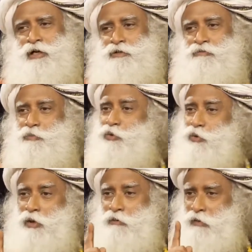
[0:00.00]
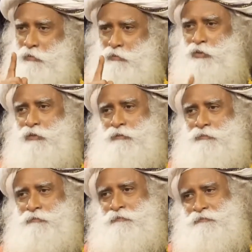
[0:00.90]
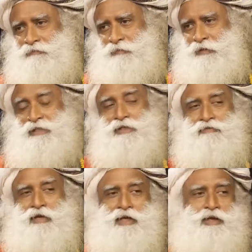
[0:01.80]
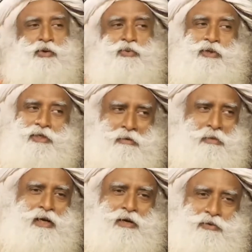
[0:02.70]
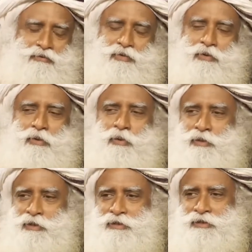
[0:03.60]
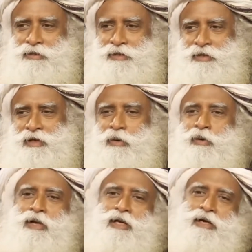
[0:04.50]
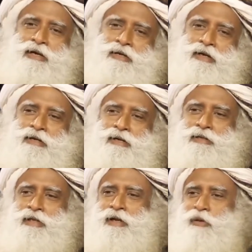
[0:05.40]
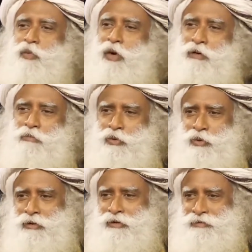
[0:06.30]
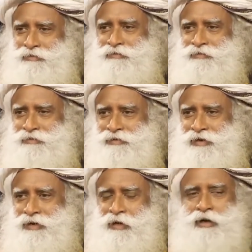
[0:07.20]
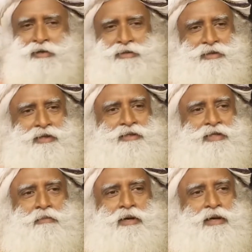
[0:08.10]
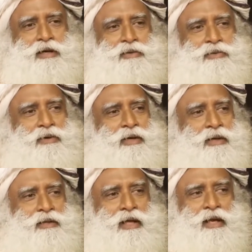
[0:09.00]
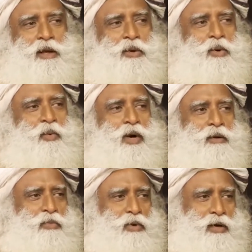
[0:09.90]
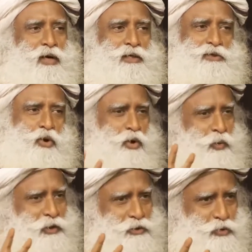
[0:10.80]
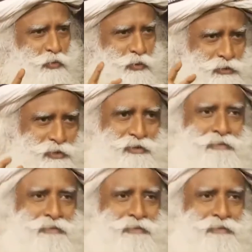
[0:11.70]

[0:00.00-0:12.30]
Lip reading: we put only one bull. This is very new in Tamil Nadu, if you don't know this. Only in Karnataka there are one bull carts. In Tamil Nadu, there are no one bull carts, always two bulls.